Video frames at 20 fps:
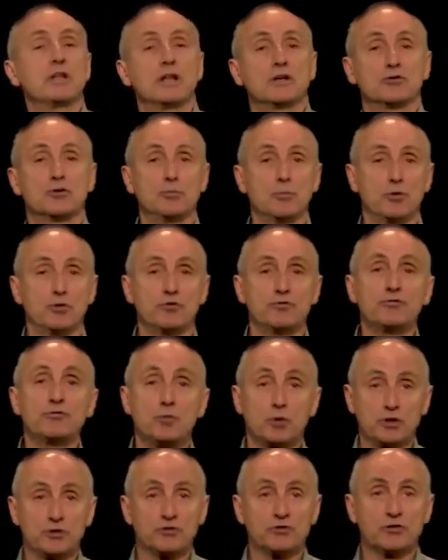to the electromotive
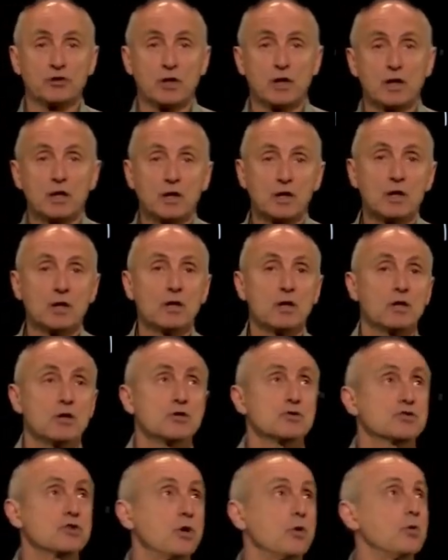force.
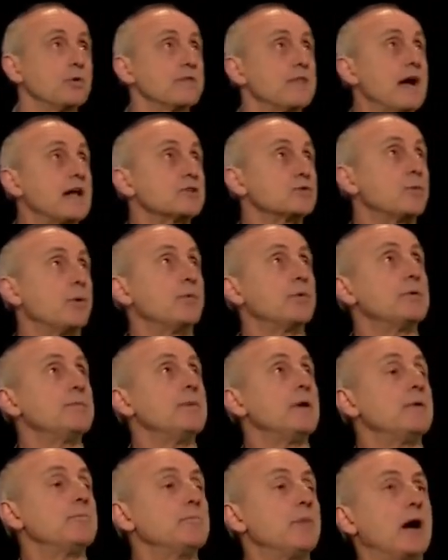So that's what
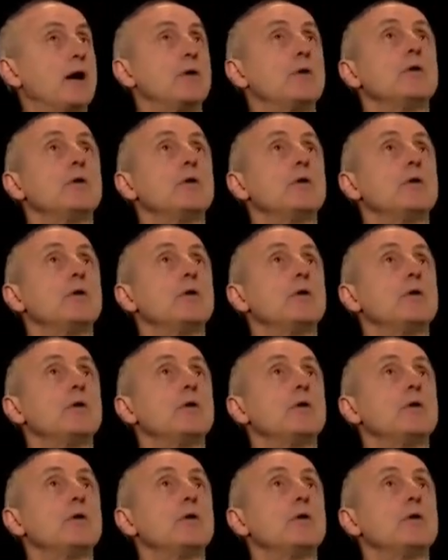we mean